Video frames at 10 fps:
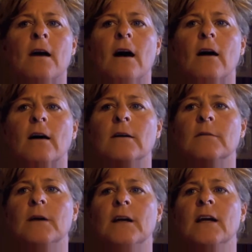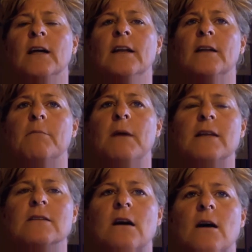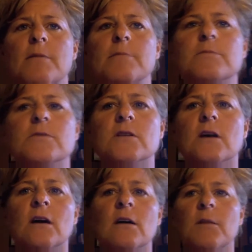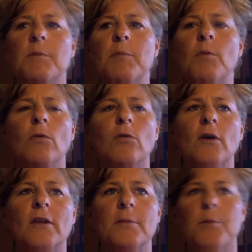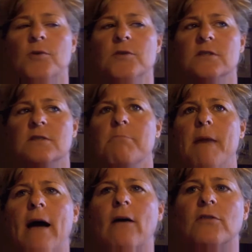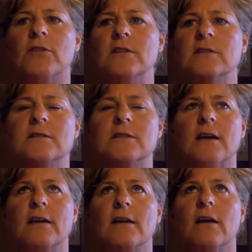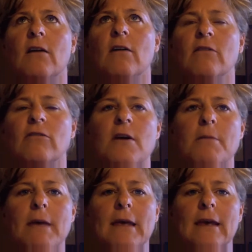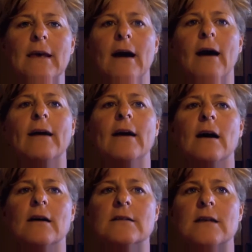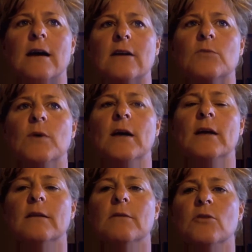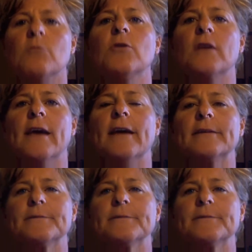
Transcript: And many times the people will look at the person's mouth instead of making eye contact when communicating.